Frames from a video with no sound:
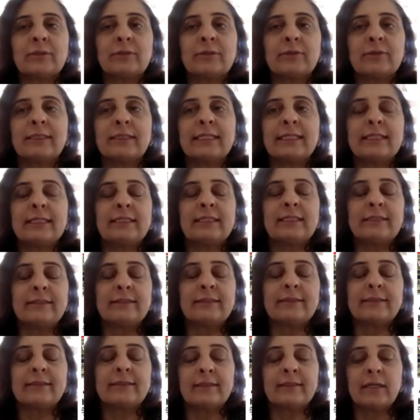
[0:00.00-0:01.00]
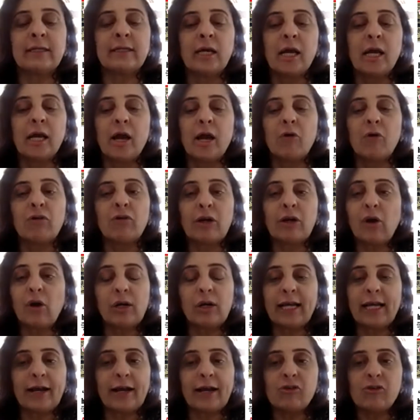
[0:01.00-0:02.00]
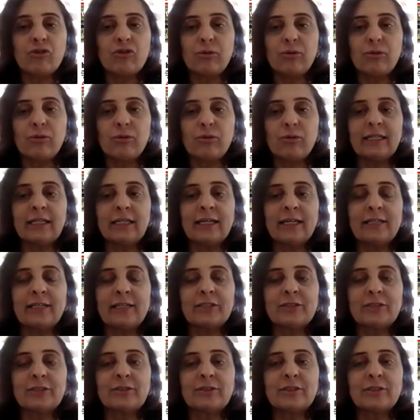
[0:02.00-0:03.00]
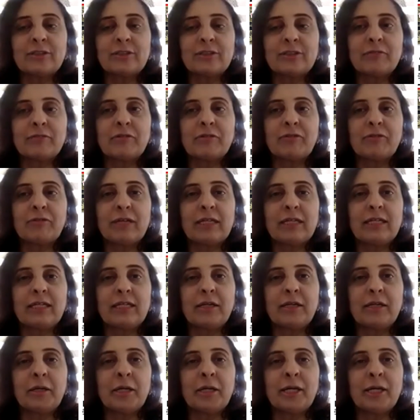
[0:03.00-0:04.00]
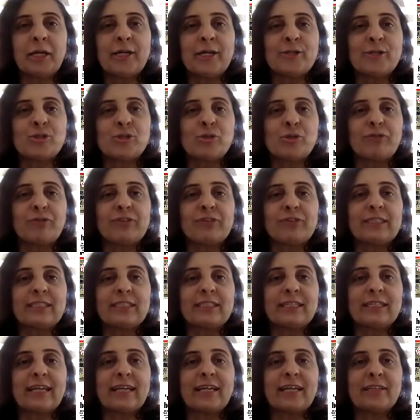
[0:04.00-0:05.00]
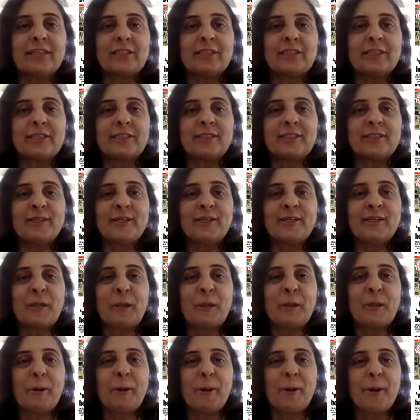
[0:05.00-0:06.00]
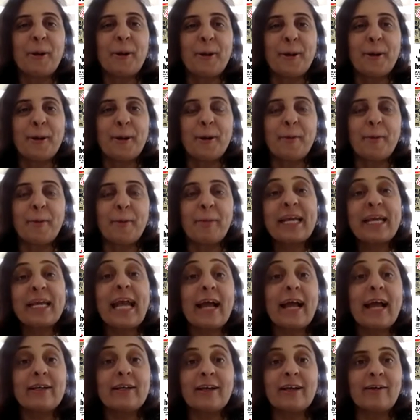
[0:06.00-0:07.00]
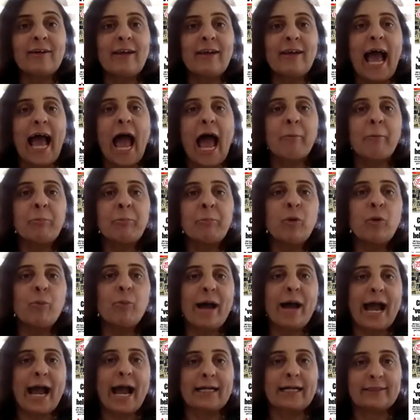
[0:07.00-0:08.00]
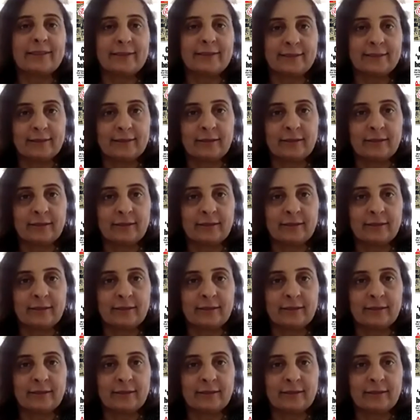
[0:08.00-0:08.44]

these were not actually ventilators. They were very sophisticated mechanical ambu bags.